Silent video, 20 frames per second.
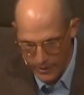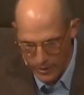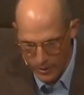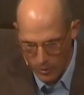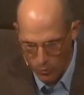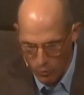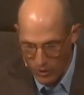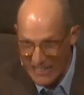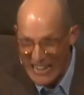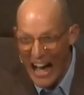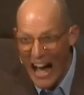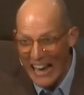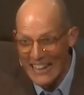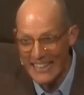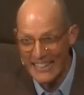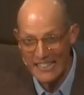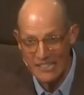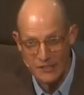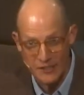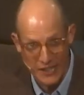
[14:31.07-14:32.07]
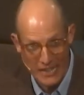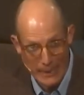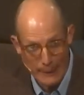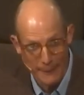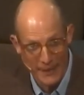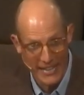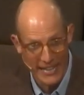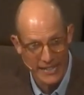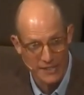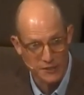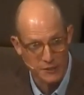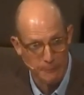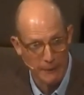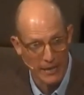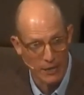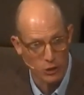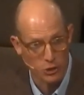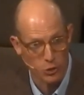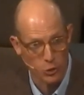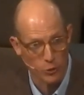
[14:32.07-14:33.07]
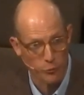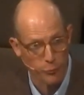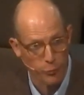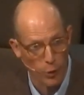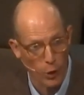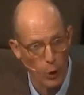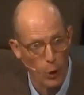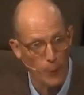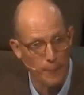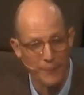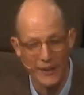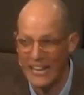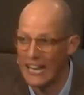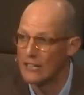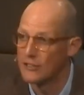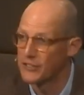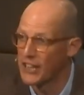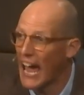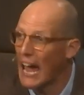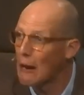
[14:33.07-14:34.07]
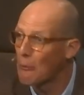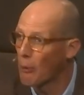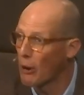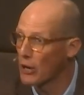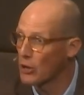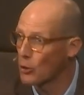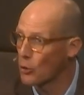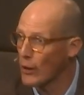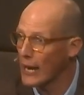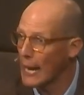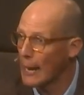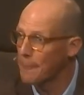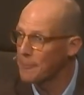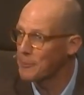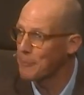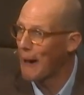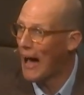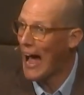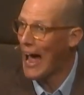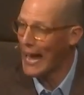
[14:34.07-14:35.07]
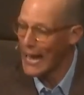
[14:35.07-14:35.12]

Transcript: were not exhibiting spiritual fruit because they were gripped by